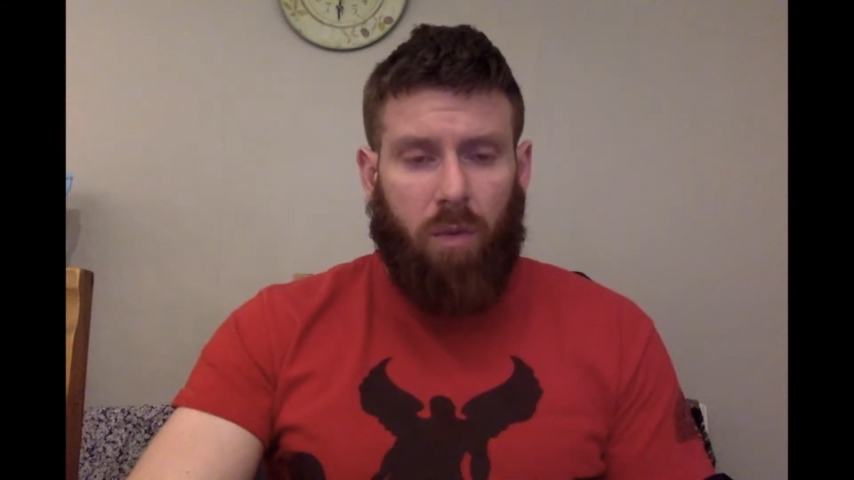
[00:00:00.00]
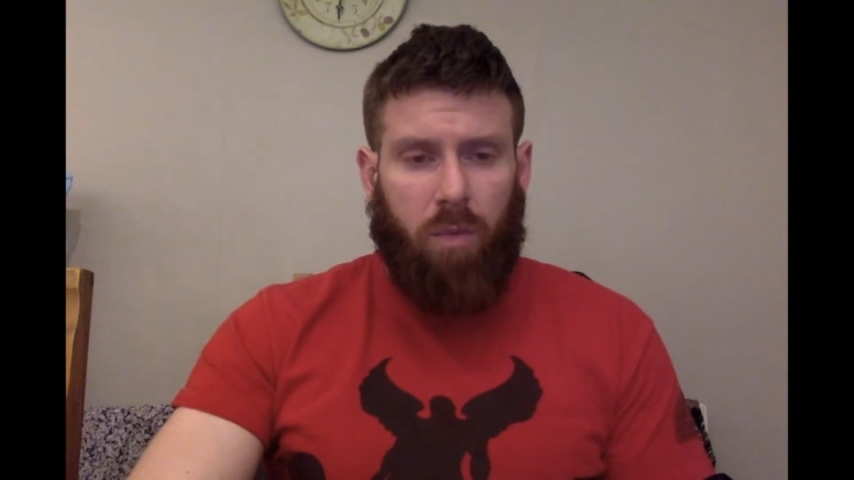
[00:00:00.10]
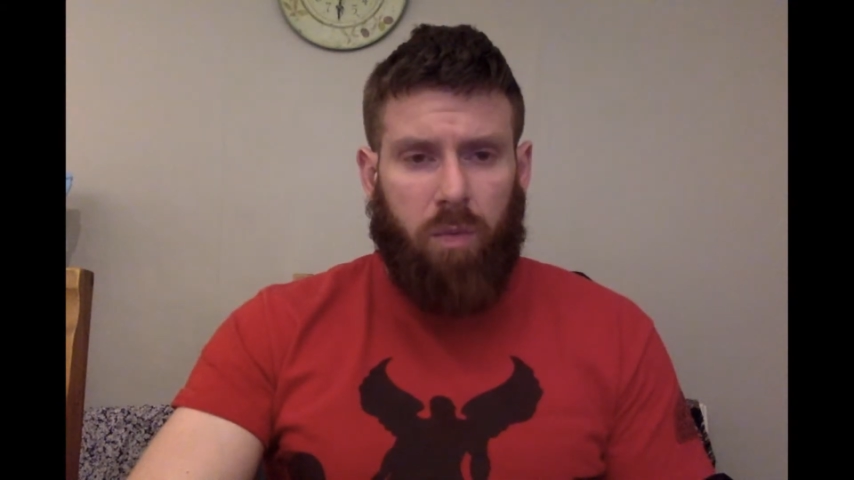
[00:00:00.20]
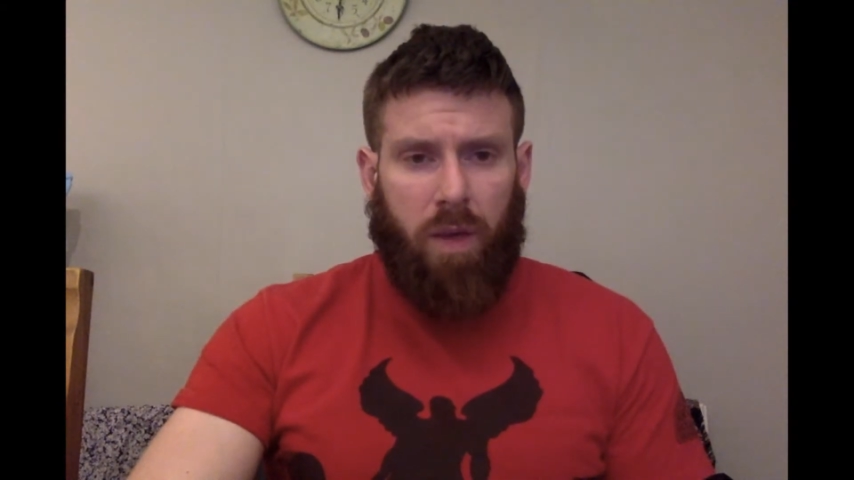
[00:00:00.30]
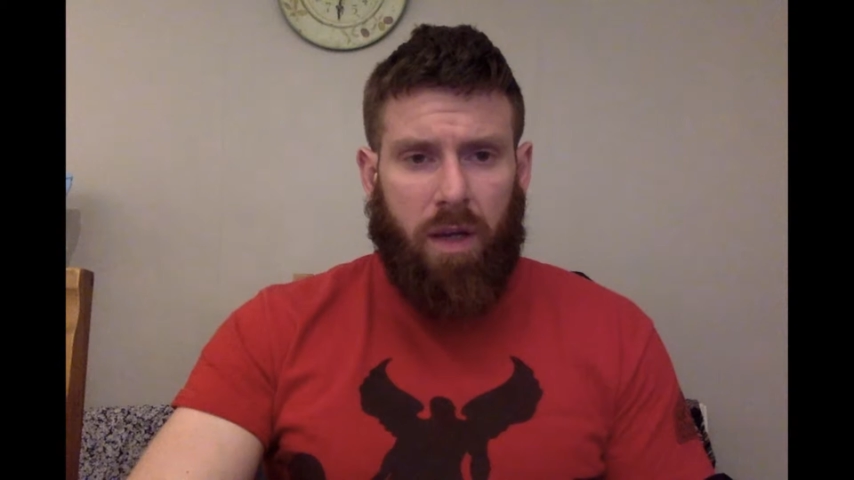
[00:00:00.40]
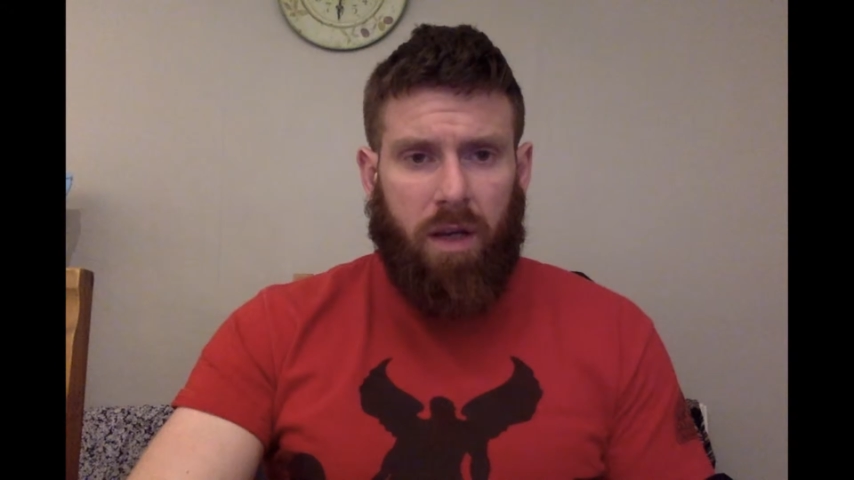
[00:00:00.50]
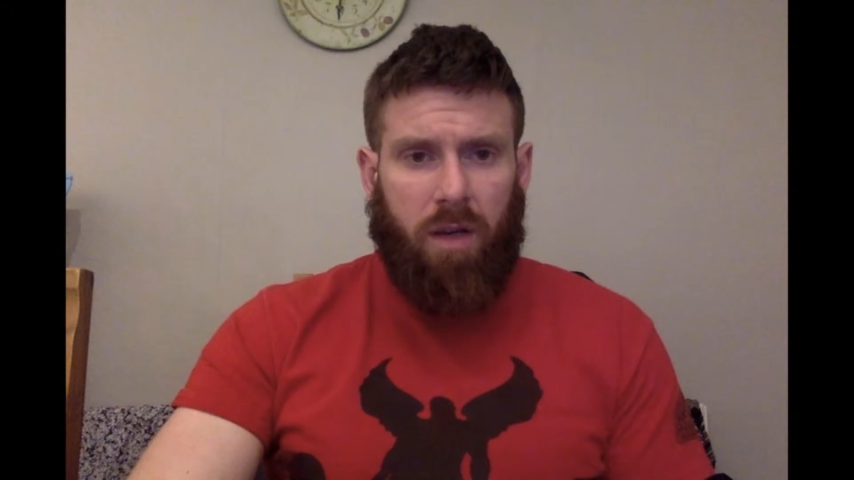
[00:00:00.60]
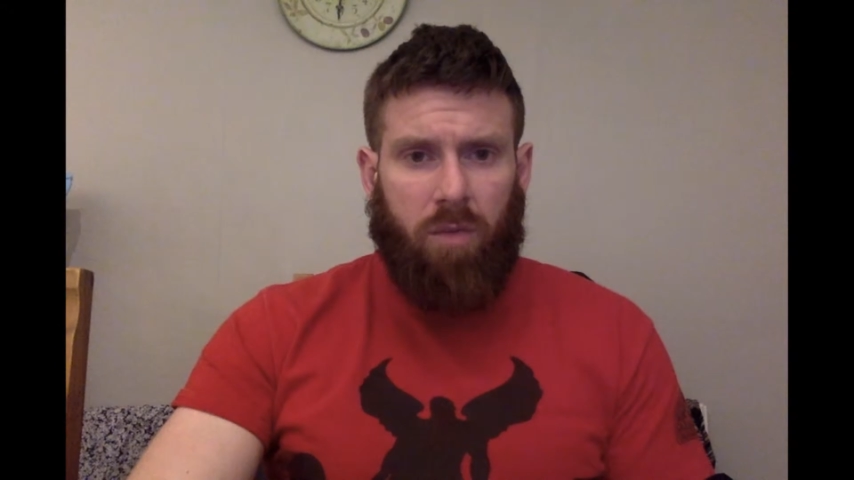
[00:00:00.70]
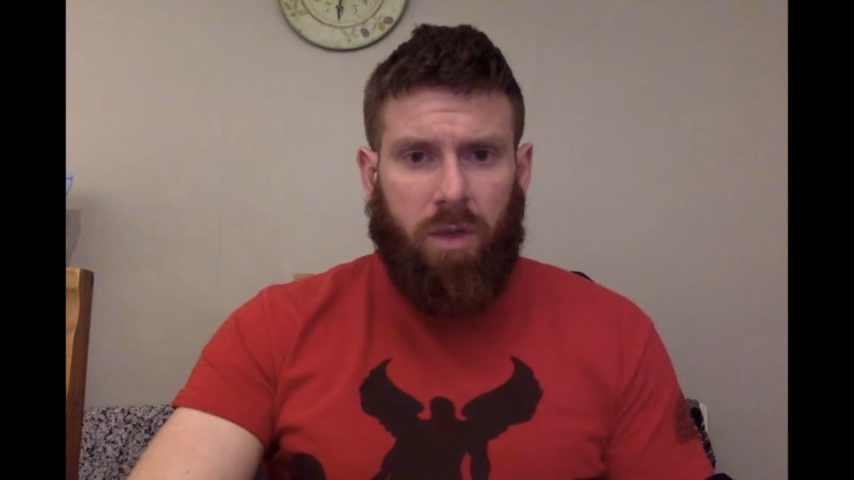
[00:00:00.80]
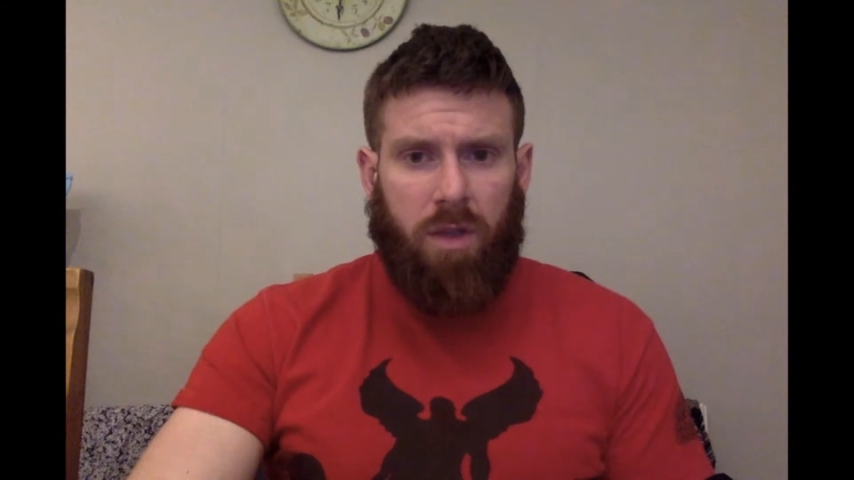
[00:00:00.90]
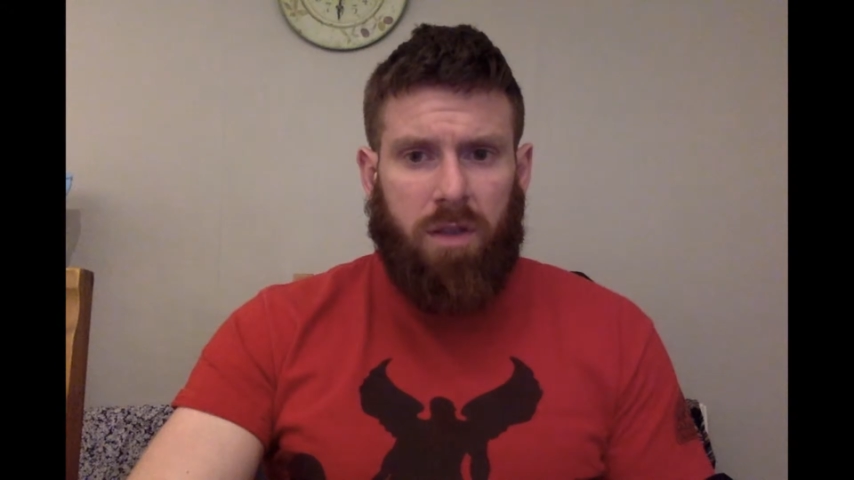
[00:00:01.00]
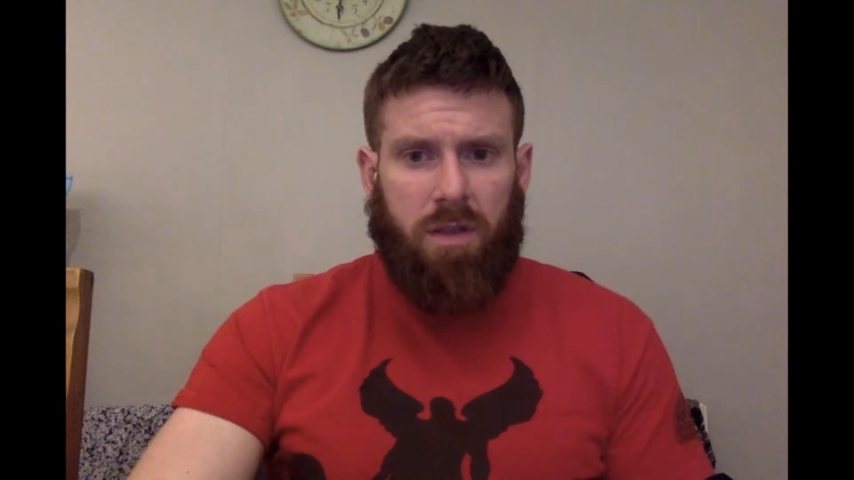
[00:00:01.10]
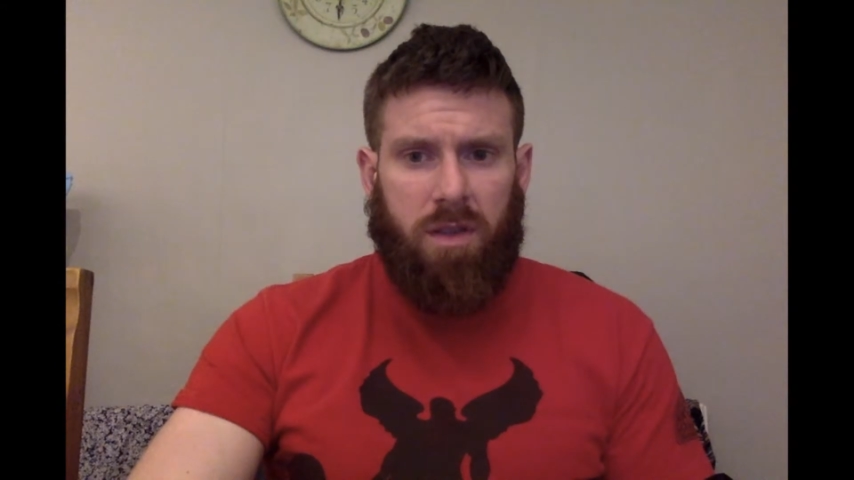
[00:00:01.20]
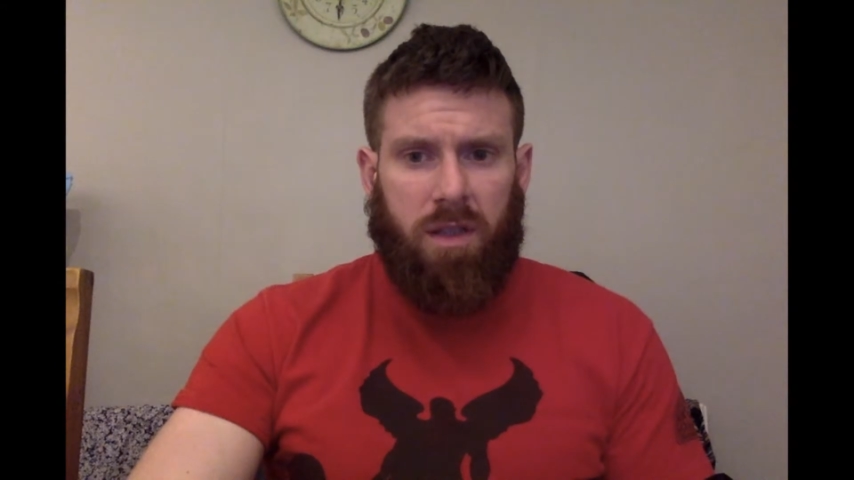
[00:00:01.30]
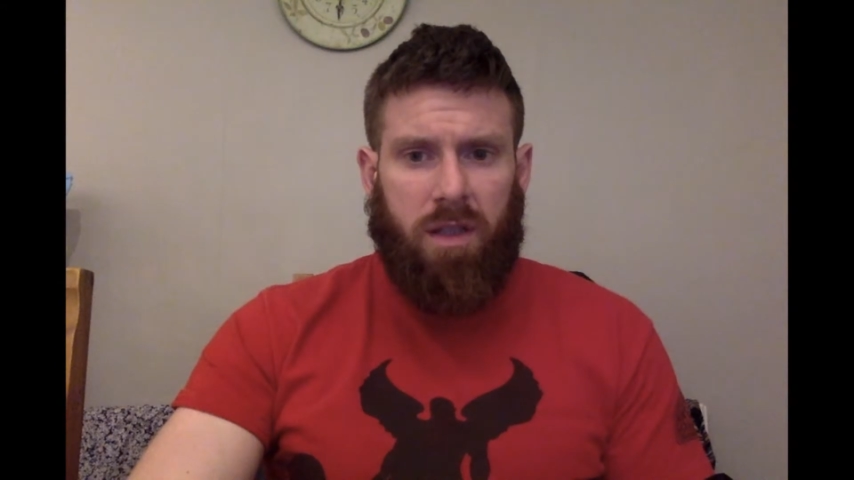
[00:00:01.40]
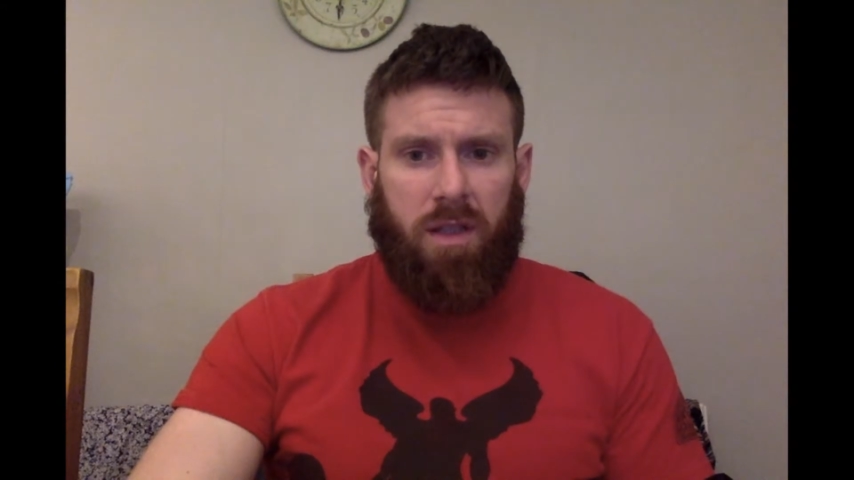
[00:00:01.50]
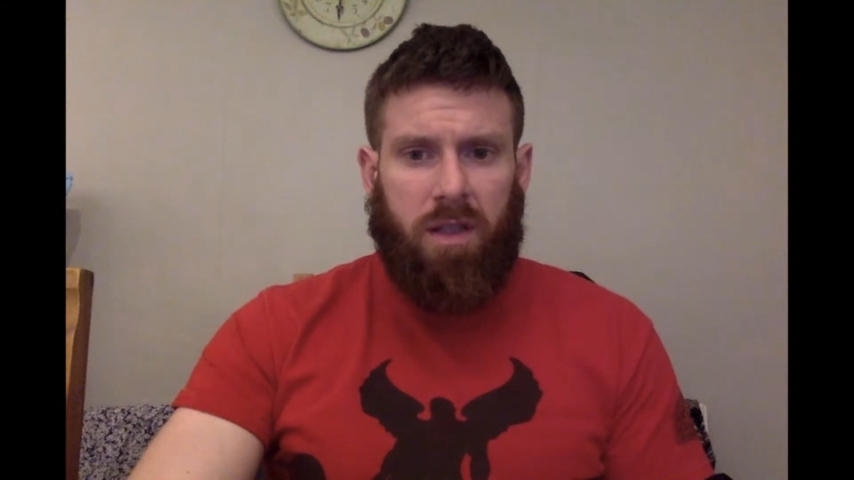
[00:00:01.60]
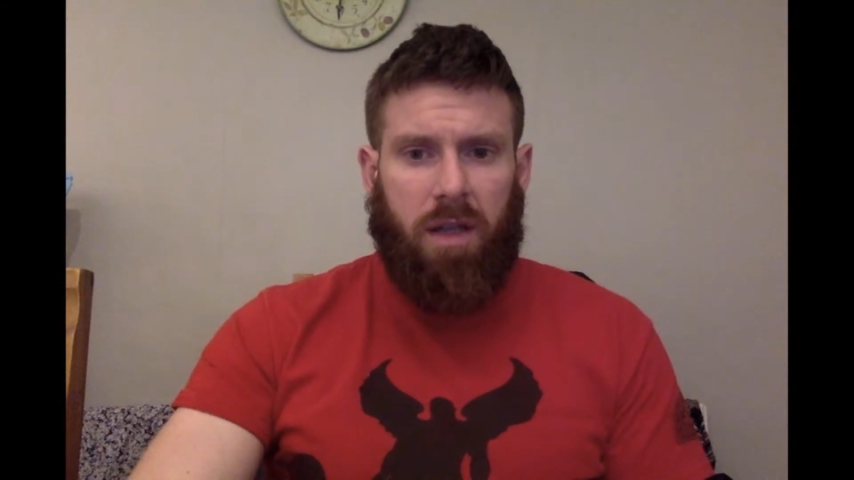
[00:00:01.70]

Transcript: went in wanting to hit